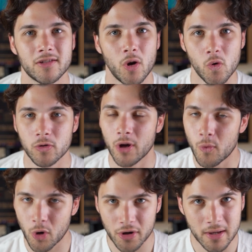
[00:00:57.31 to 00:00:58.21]
So
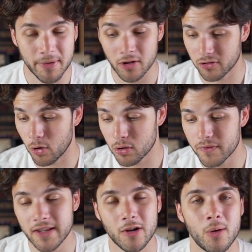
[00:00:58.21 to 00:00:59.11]
don't worry because all
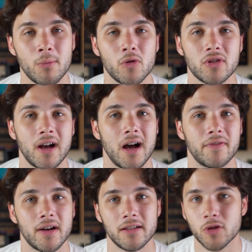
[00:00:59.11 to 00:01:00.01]
of these combos
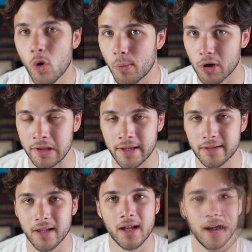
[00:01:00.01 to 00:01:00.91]
have no
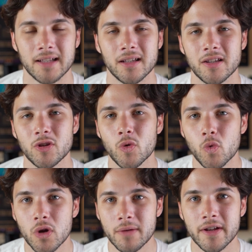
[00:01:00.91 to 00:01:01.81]
bottlenecks and you
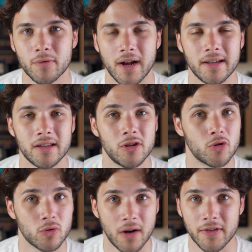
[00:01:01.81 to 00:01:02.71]
will be running
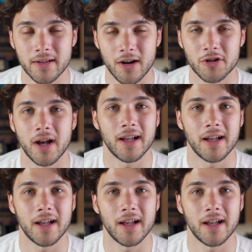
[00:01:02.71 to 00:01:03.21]
your graphics card